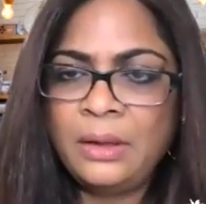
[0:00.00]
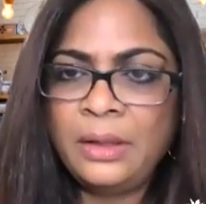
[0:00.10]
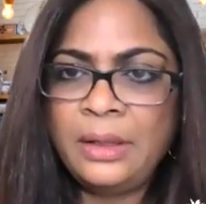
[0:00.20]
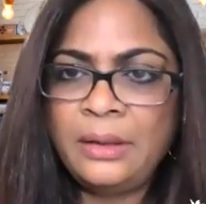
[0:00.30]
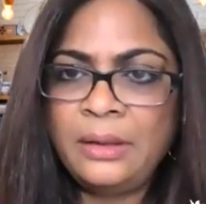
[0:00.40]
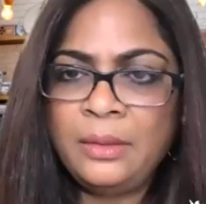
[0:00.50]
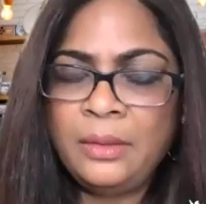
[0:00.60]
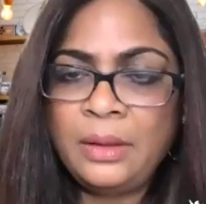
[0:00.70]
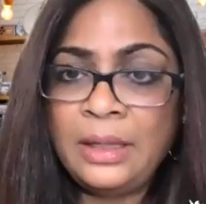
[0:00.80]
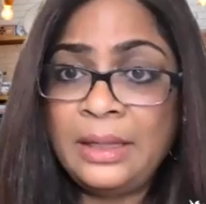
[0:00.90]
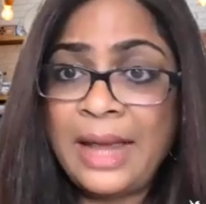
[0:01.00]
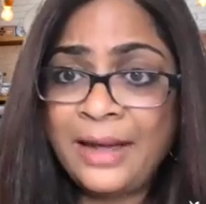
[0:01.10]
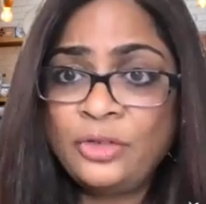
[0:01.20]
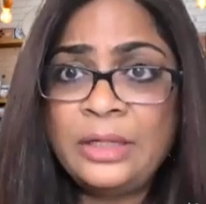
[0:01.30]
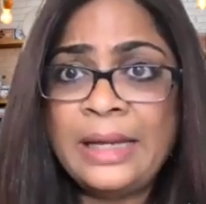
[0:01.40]
in
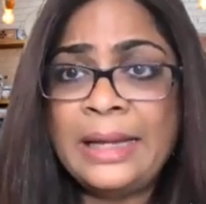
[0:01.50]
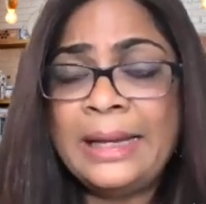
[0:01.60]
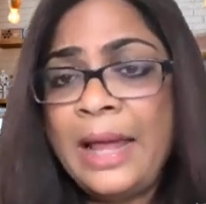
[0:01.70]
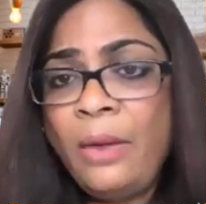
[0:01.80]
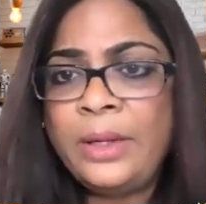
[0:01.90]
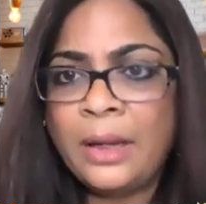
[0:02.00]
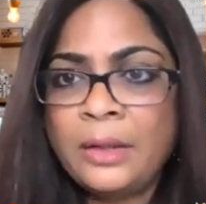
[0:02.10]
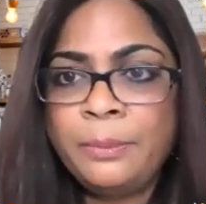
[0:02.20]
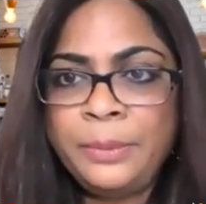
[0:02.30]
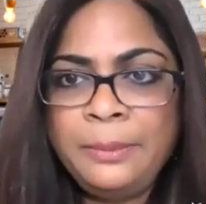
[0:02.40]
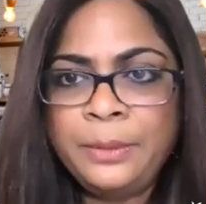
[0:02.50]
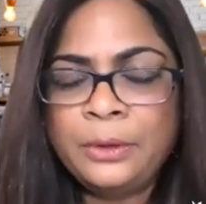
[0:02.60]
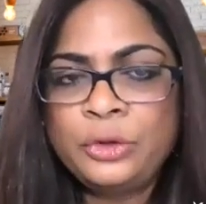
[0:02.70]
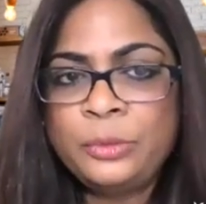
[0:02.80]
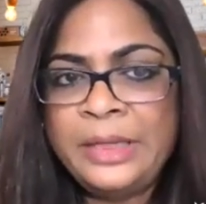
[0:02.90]
actually allowing other people
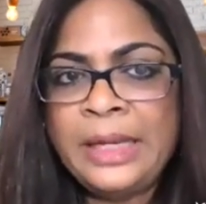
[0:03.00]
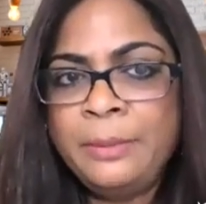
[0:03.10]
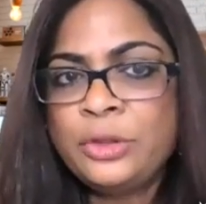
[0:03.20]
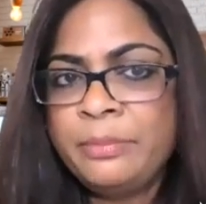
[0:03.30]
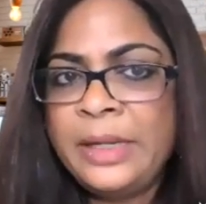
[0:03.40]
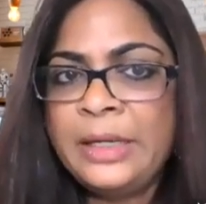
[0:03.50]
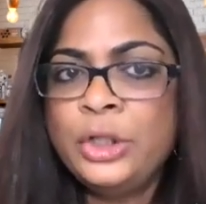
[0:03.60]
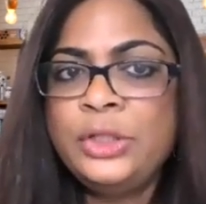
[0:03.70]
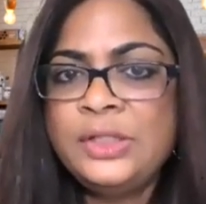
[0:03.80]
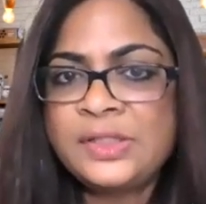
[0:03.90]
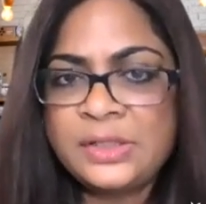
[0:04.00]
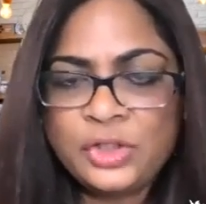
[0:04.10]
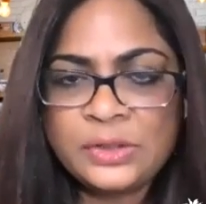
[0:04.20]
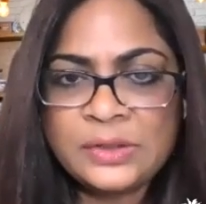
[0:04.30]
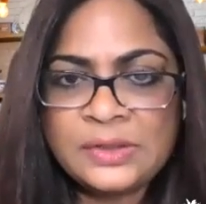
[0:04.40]
to be able to make good
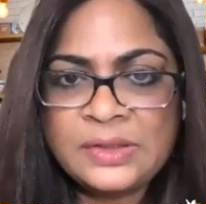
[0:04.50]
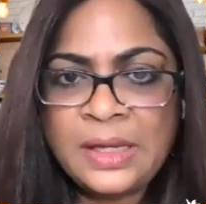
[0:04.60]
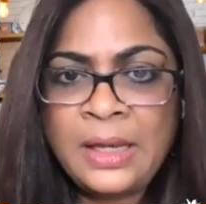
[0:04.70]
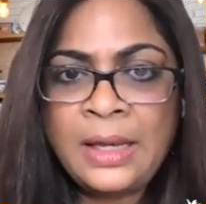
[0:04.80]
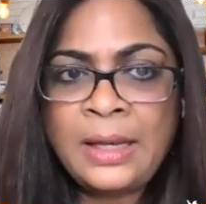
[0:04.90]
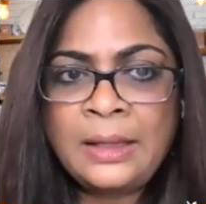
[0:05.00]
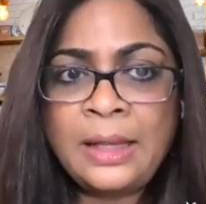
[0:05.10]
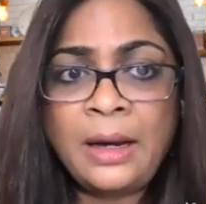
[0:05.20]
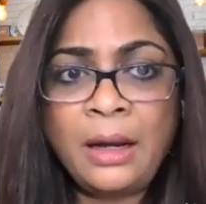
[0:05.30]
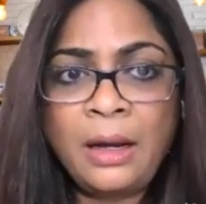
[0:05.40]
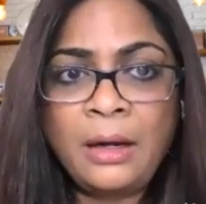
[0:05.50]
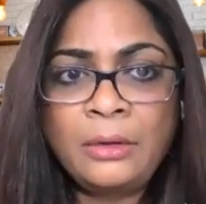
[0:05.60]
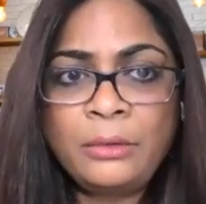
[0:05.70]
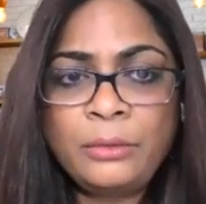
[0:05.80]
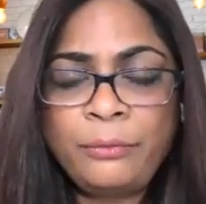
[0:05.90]
decisions that are
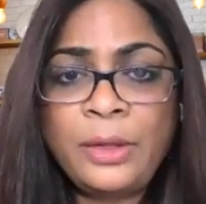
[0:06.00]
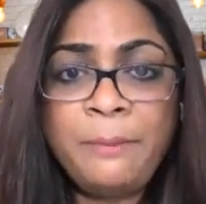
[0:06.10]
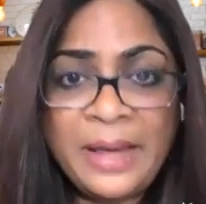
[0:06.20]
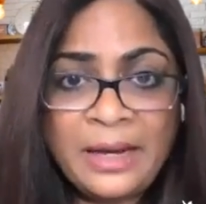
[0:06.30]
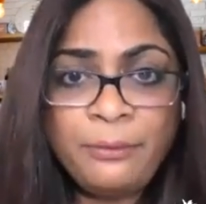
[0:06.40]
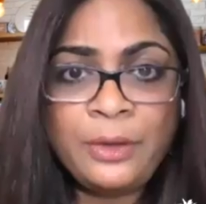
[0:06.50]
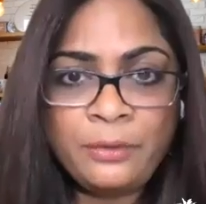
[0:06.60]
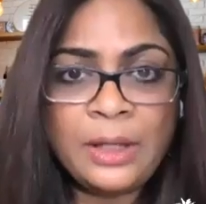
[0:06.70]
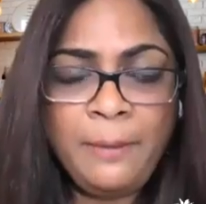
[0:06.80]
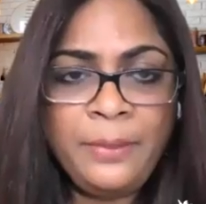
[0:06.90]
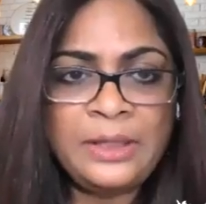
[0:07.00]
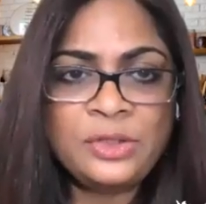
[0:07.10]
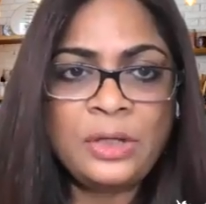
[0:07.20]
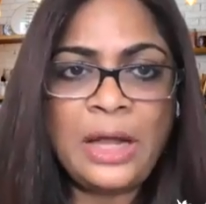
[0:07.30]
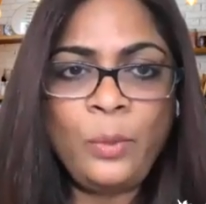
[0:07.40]
for the benefit of the company.
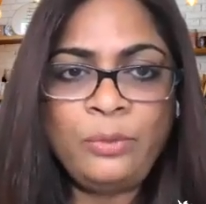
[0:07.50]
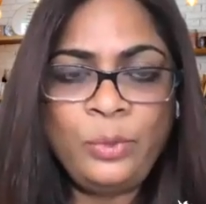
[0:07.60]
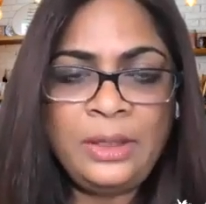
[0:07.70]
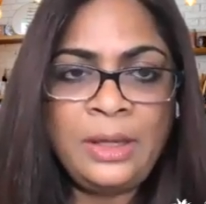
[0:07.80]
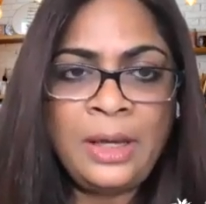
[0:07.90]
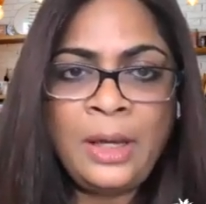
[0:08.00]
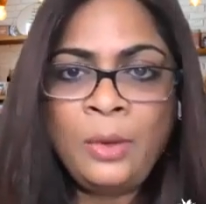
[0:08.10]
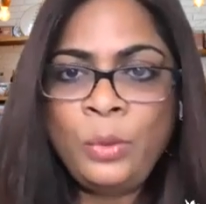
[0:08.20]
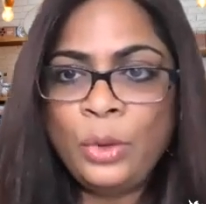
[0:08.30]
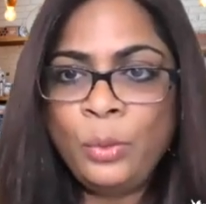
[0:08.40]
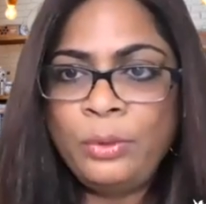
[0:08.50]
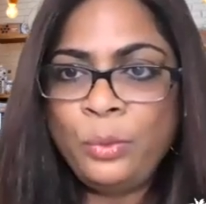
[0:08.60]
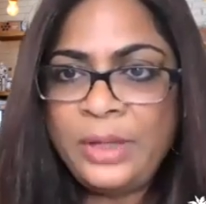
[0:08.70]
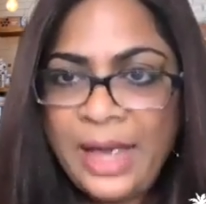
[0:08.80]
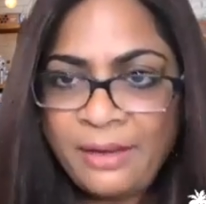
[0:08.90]
So now when
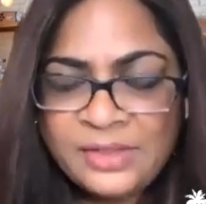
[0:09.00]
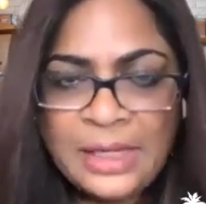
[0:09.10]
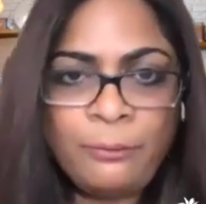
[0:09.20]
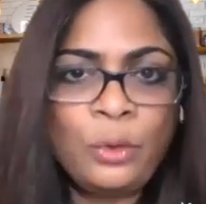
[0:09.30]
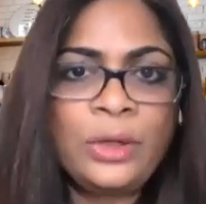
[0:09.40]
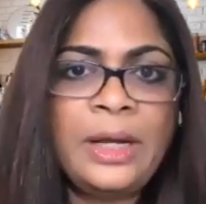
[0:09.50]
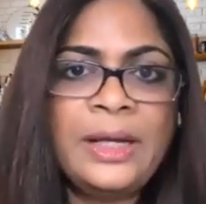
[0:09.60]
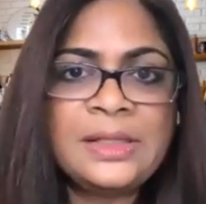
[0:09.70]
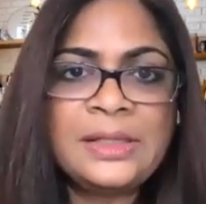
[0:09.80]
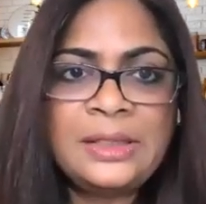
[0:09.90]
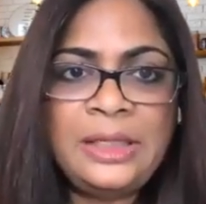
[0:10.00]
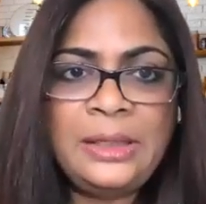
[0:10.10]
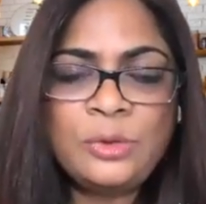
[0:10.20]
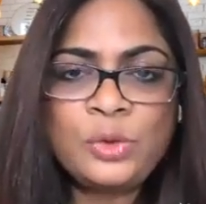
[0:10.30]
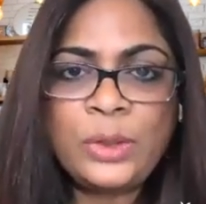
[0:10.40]
we have self-organizing
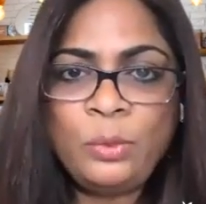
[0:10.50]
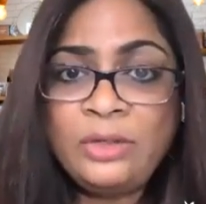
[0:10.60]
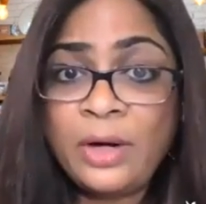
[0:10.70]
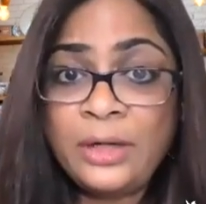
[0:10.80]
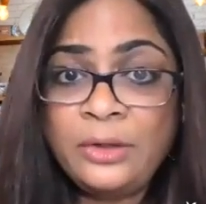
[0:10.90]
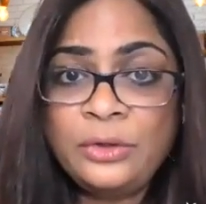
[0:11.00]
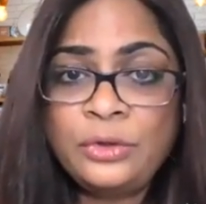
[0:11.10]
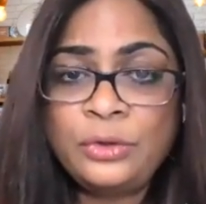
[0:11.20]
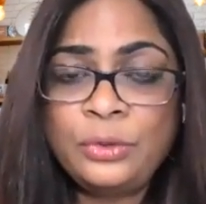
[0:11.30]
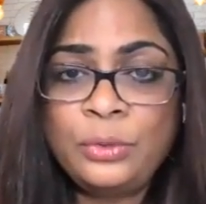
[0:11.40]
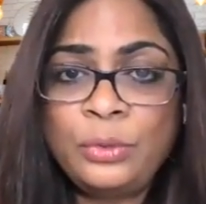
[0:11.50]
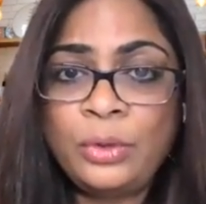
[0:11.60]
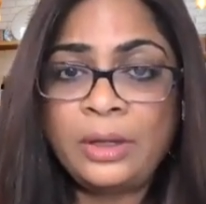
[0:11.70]
teams, when we try to